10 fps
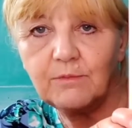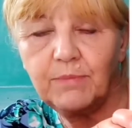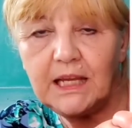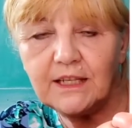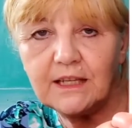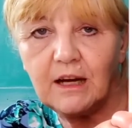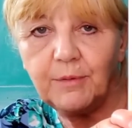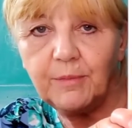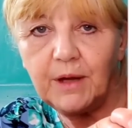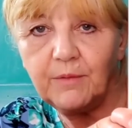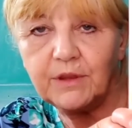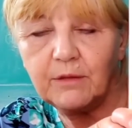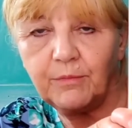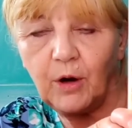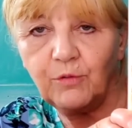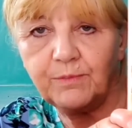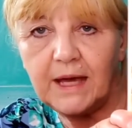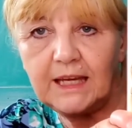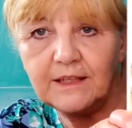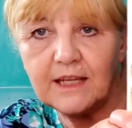blinged it up a bit with the gold
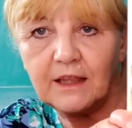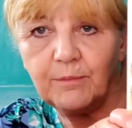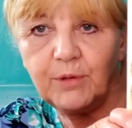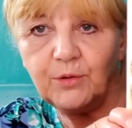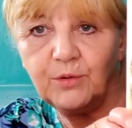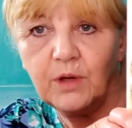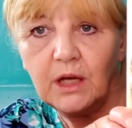paint and the blue